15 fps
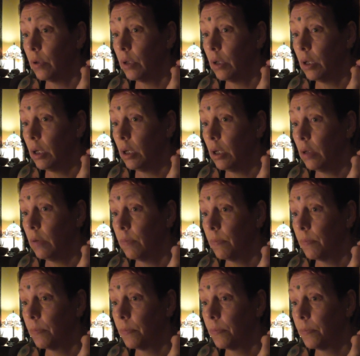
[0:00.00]
yeah
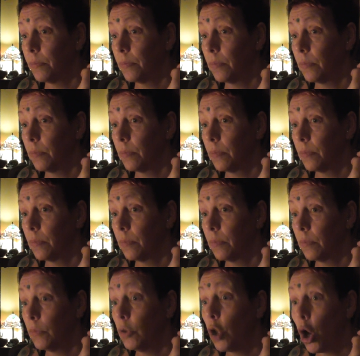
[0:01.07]

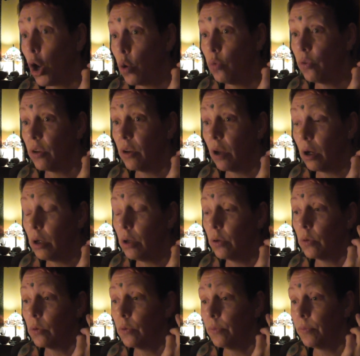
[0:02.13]
no
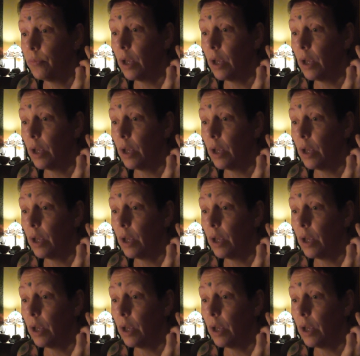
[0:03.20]
denial.